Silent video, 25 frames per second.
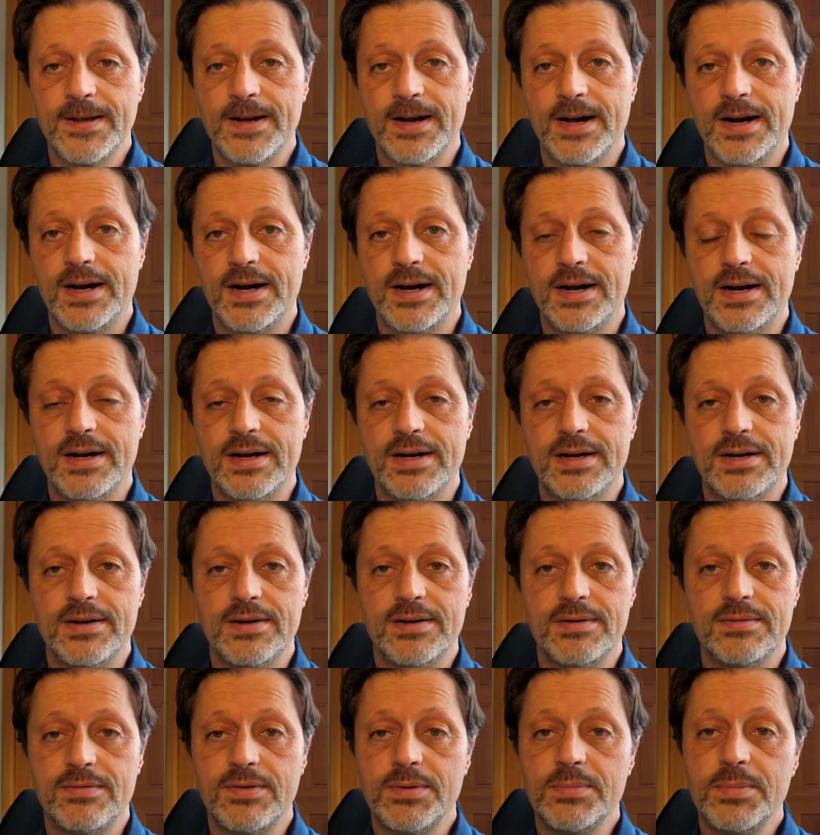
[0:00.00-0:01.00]

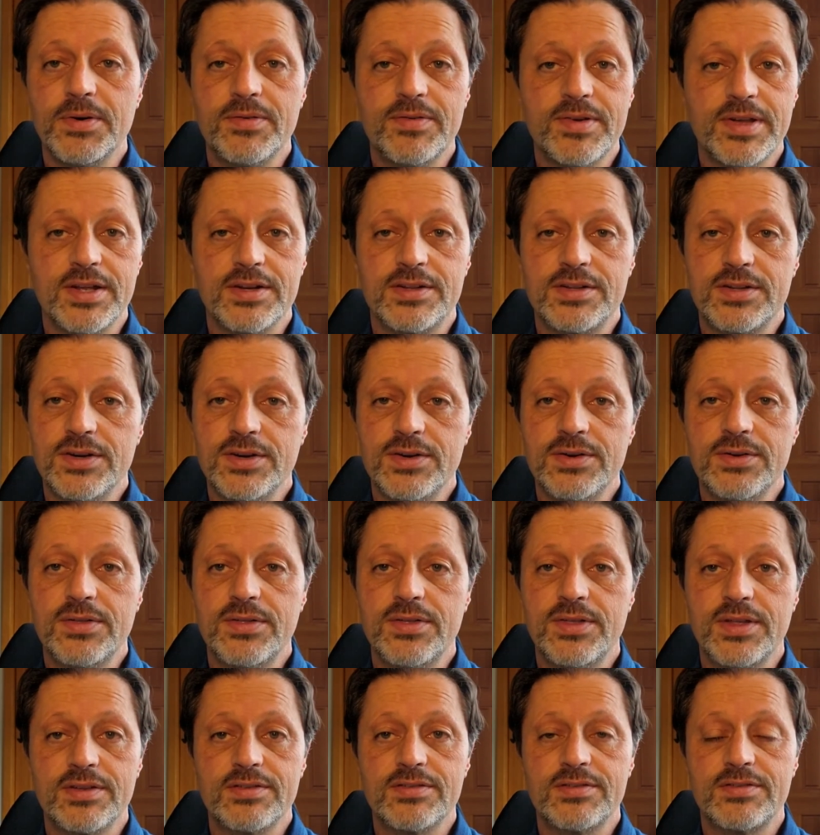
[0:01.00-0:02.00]
removing a
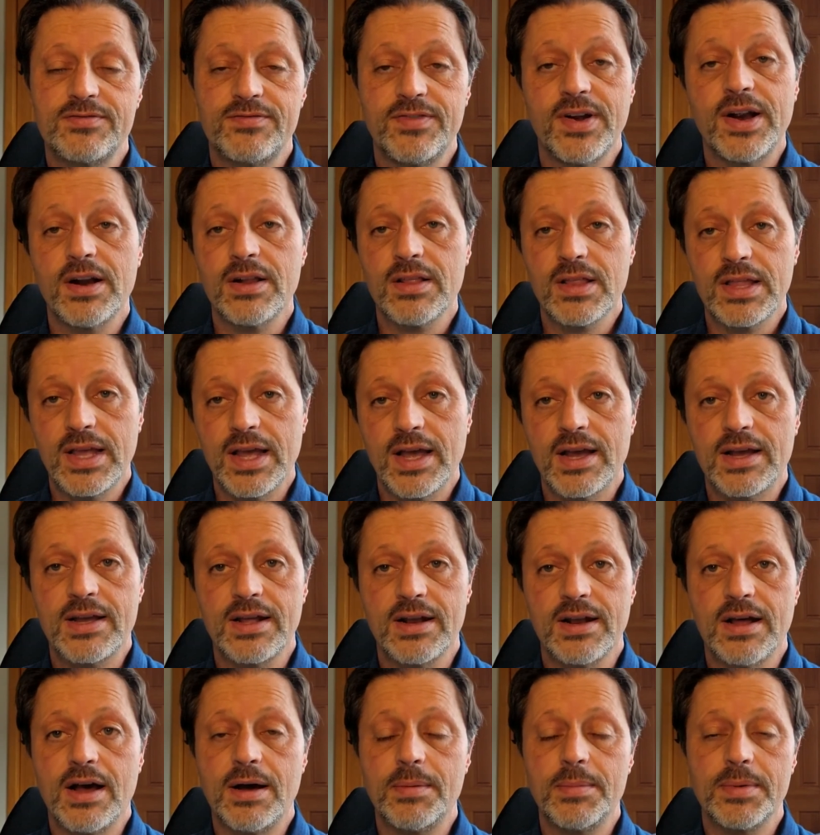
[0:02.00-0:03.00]
tooth is fairly
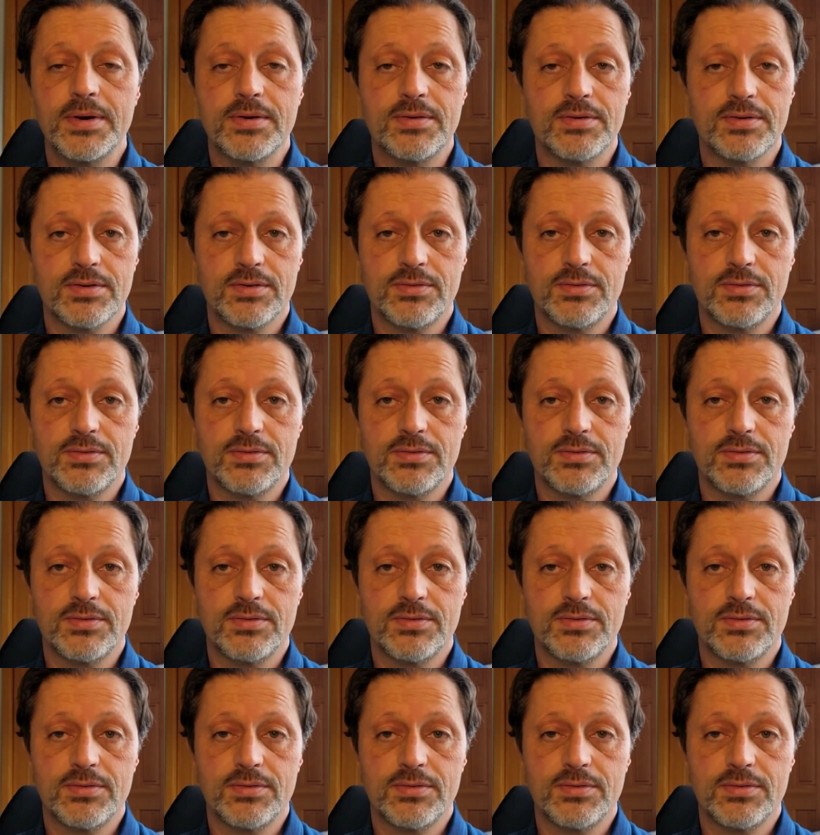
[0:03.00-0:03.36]
economical.